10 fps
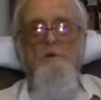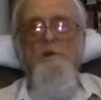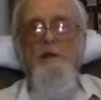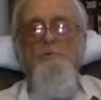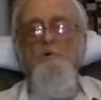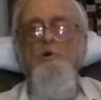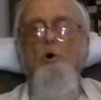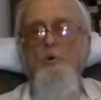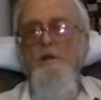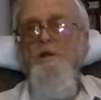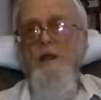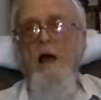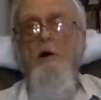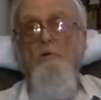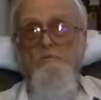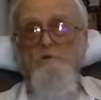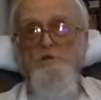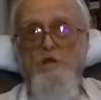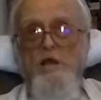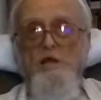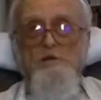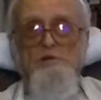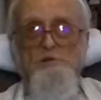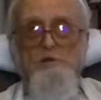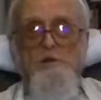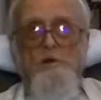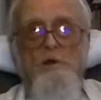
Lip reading: and it would go in and out of its cage,